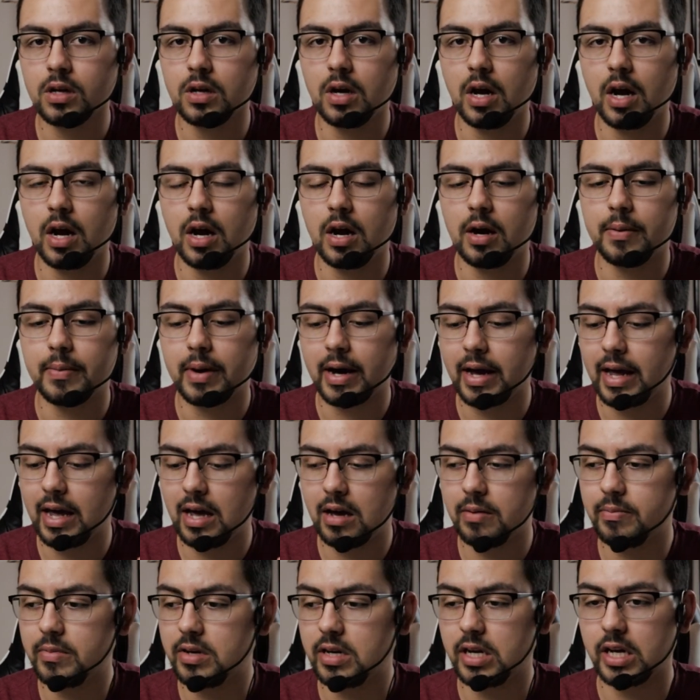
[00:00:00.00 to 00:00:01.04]
I
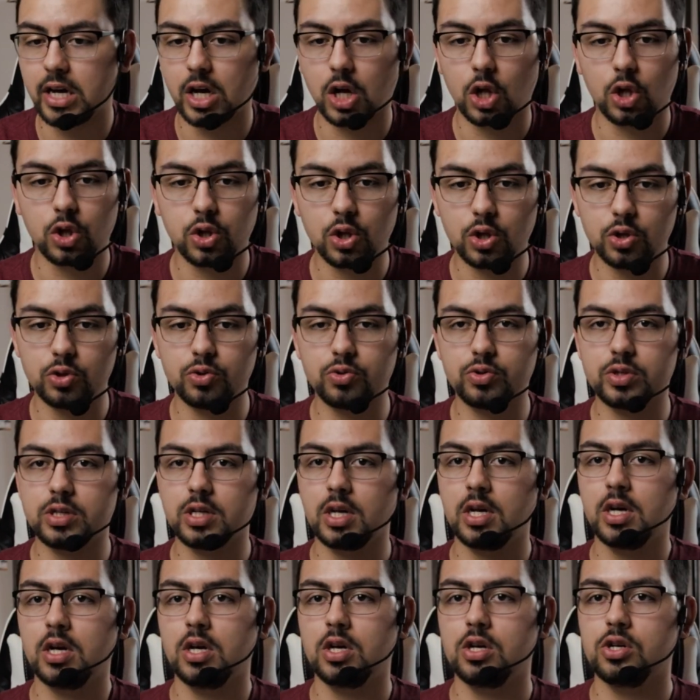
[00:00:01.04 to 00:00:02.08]
am in a closed
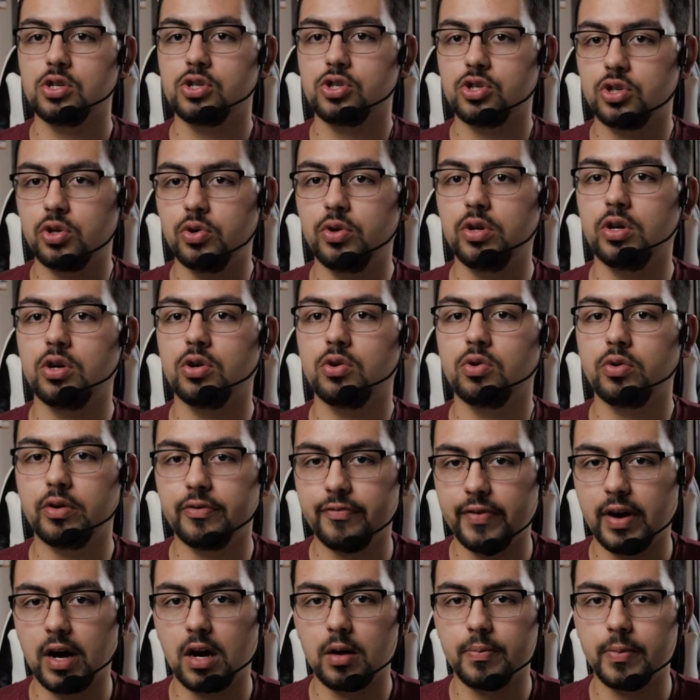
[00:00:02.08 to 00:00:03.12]
studio
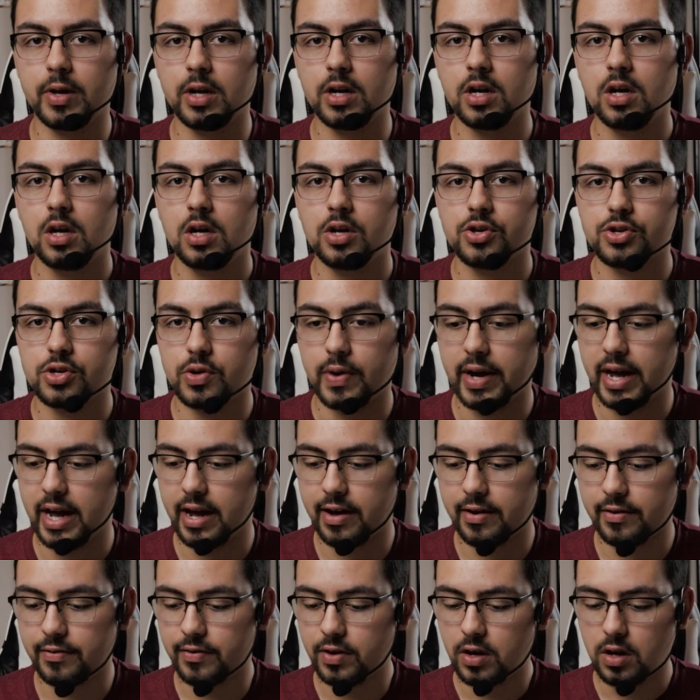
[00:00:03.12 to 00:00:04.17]
environment, so I
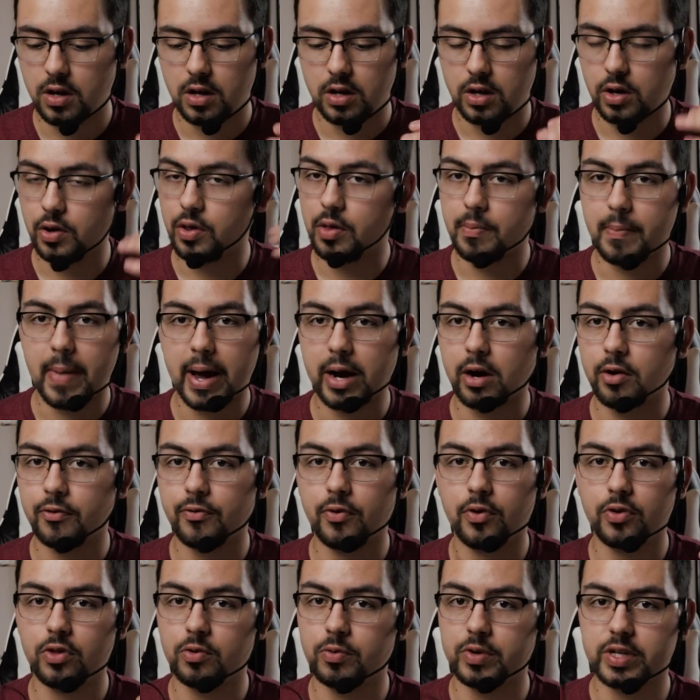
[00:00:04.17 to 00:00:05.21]
have, you know, the
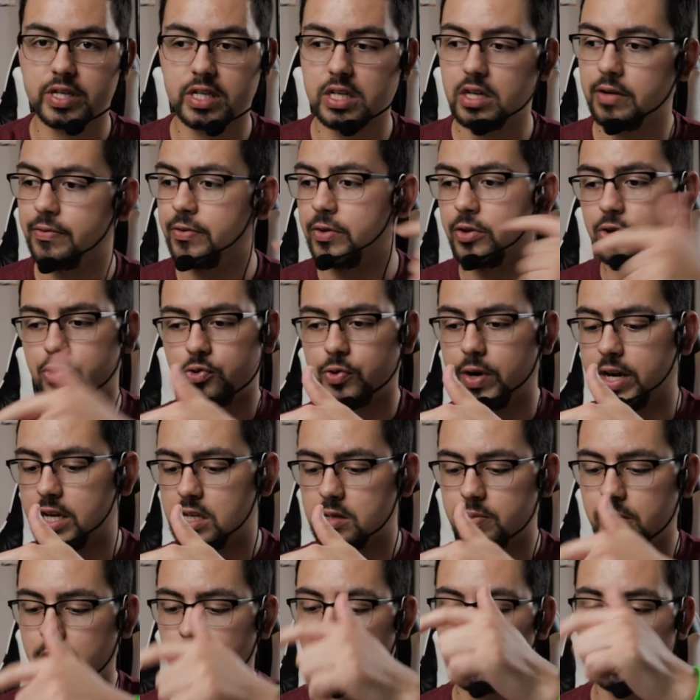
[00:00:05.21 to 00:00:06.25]
microphone, the receiver, the
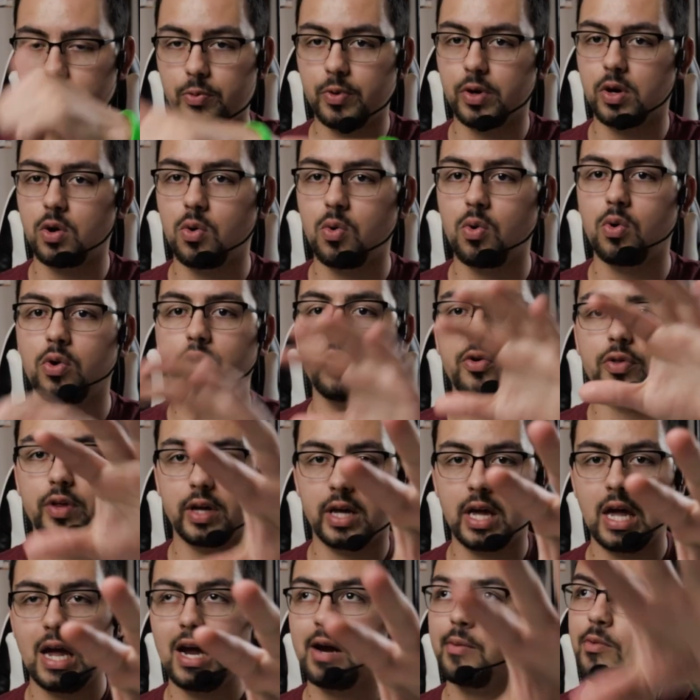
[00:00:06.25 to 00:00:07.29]
transmitter, the recorder, the
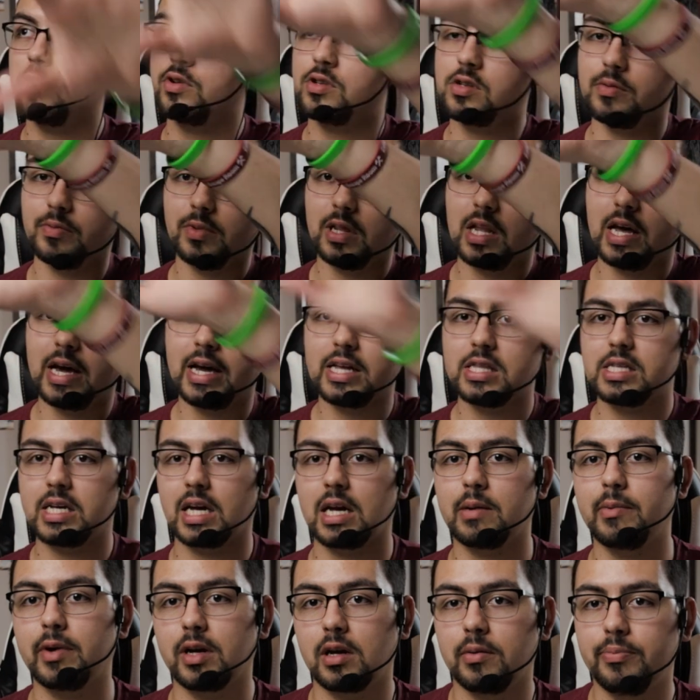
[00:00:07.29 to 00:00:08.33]
camera, some lights. I
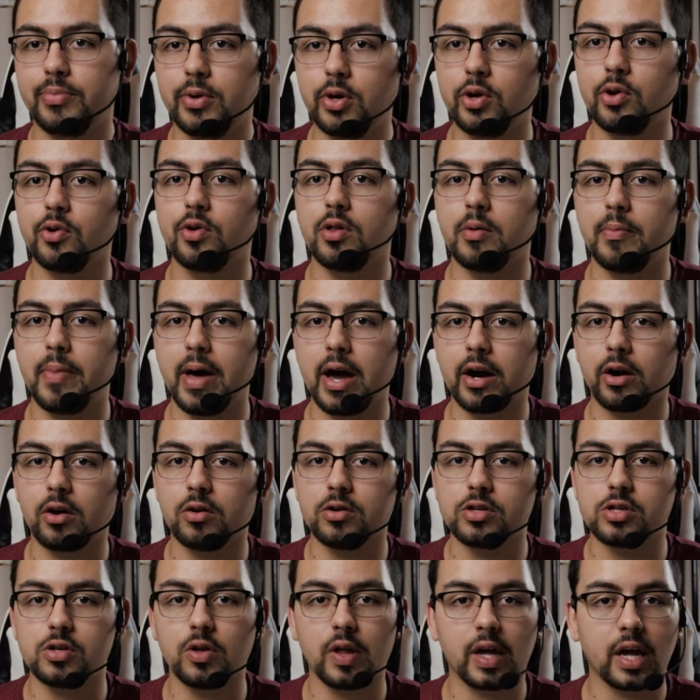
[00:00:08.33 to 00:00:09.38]
got my computer in the
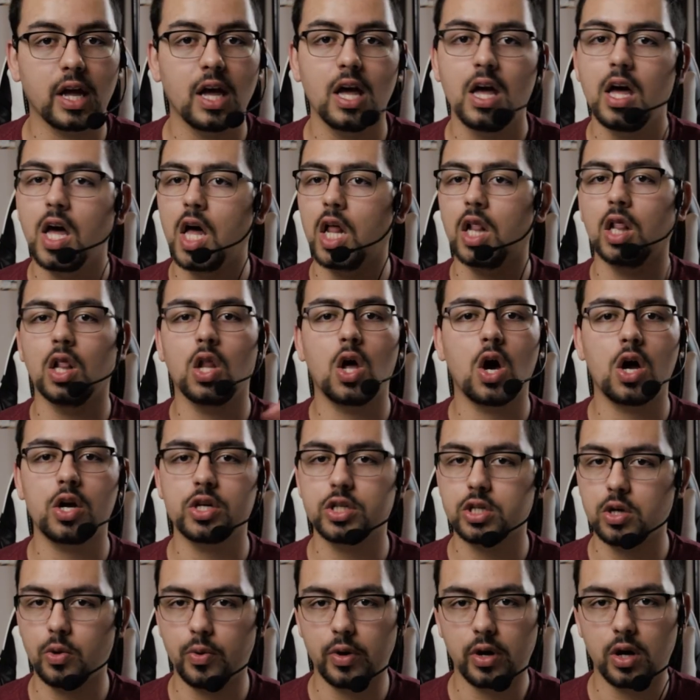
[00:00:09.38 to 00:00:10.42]
background, so like a lot is
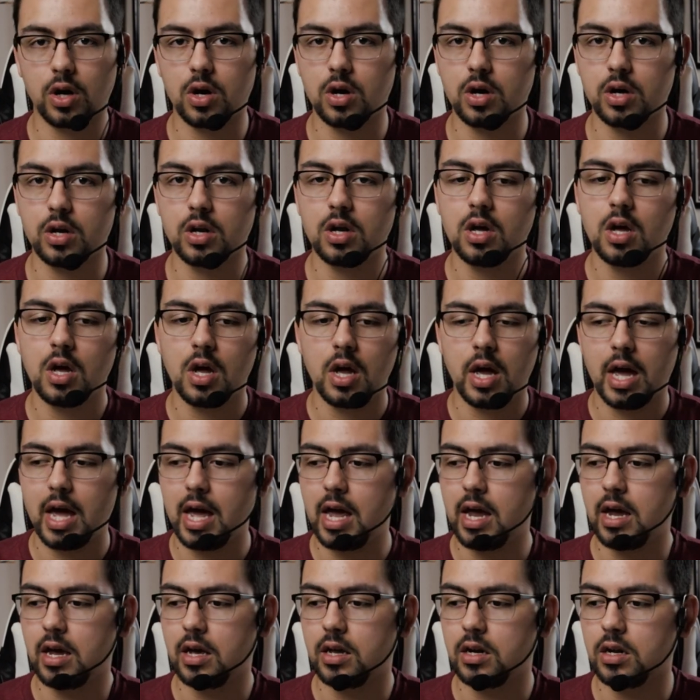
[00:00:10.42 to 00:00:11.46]
going on,
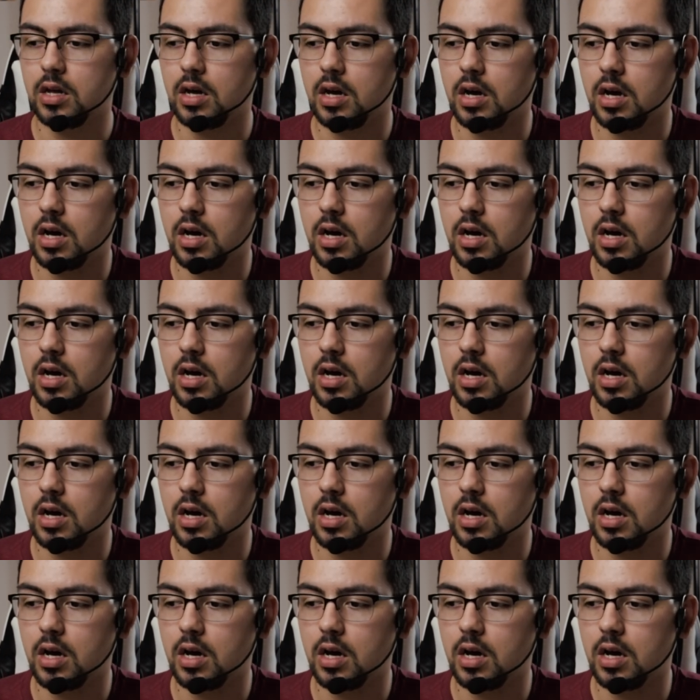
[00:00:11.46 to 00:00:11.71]
and